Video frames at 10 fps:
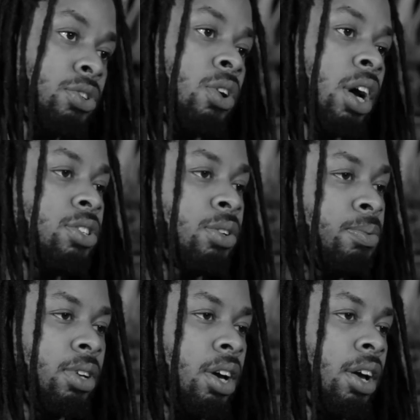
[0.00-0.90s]
So I used to,
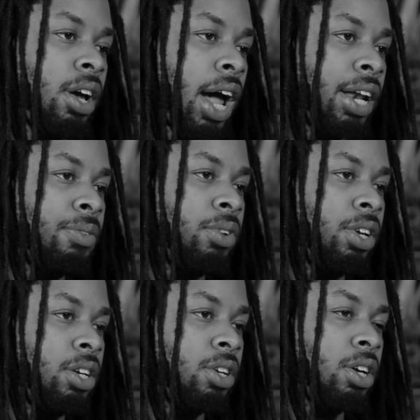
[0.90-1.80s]
and
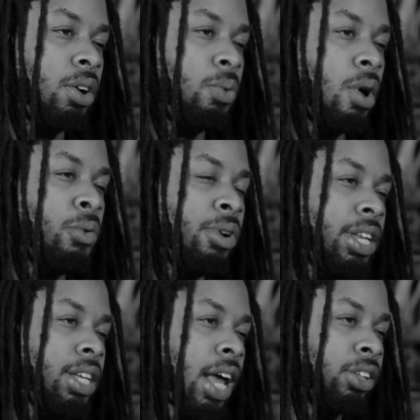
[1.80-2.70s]
what
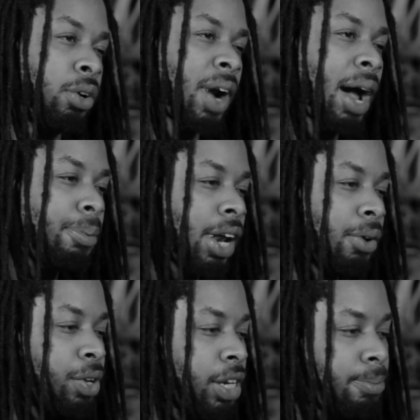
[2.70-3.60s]
really, like the rapper
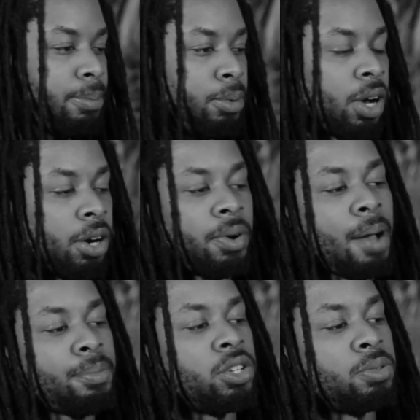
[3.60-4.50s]
that really made me want to
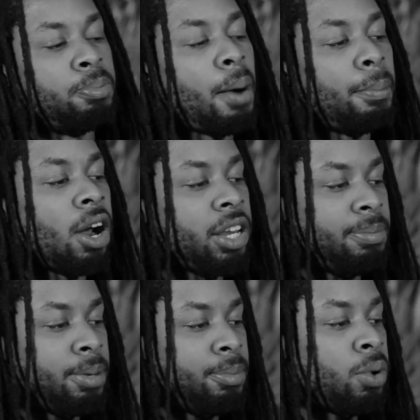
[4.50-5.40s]
rap, because Bob Marley
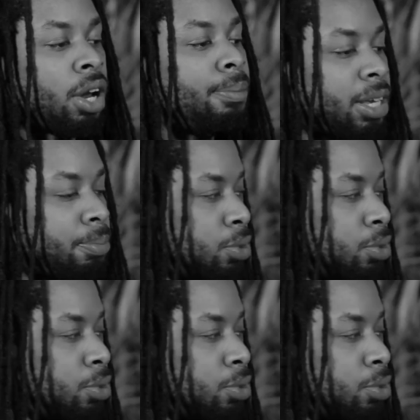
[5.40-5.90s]
made me want to make